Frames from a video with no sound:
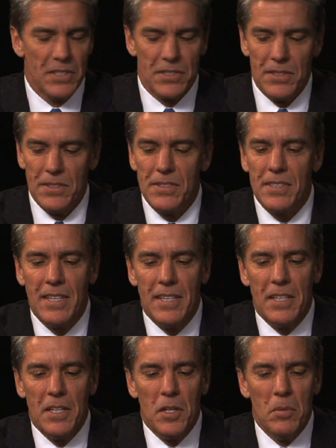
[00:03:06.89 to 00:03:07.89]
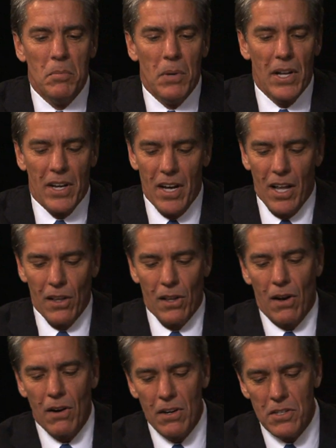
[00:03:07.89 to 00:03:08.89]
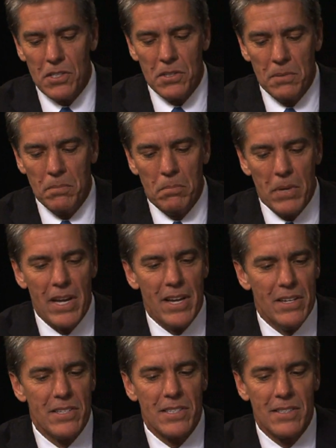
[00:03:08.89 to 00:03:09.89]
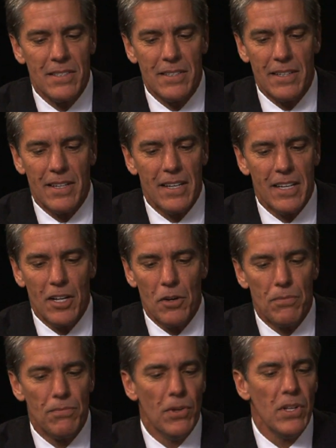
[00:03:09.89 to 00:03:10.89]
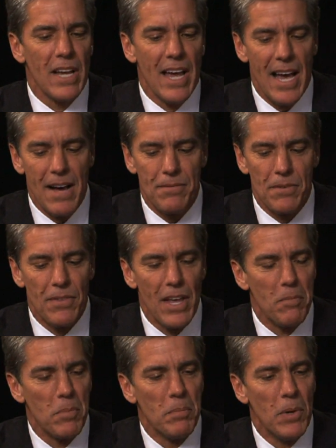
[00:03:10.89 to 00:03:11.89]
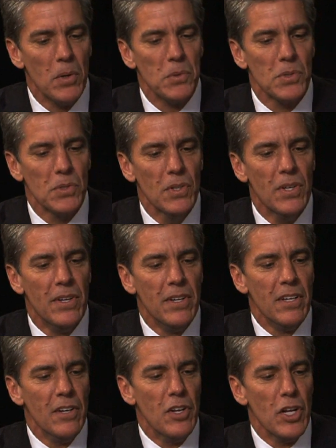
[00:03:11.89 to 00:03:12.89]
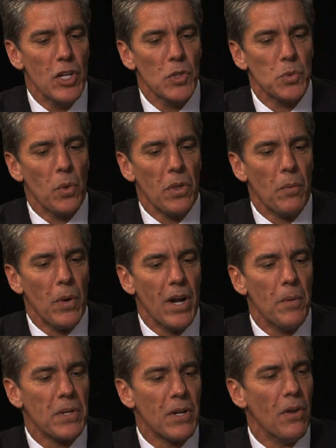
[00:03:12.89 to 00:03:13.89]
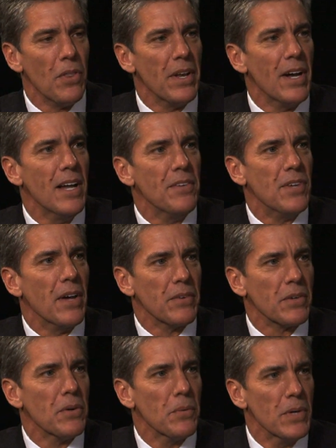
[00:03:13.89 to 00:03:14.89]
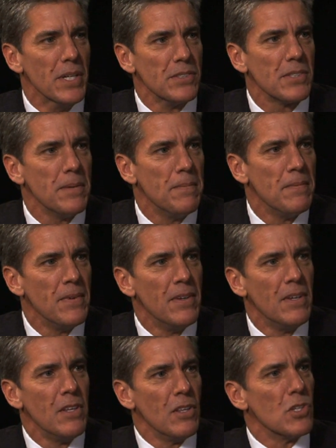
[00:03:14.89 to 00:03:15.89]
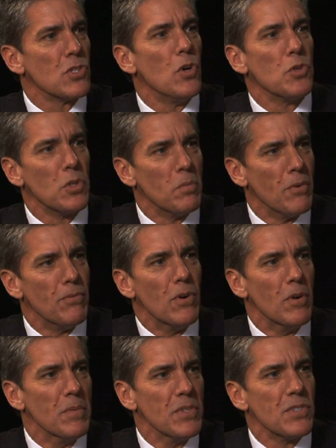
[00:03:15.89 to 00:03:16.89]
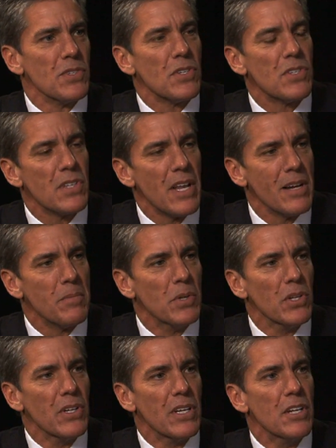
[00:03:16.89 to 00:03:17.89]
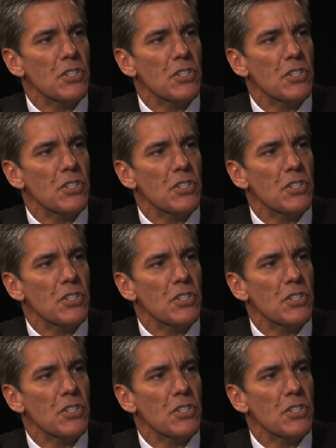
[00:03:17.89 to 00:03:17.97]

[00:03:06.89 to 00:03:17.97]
issues, but a large piece, fully half of that proposal deals with what I would call the non-technical risk, the social performance, the sustainability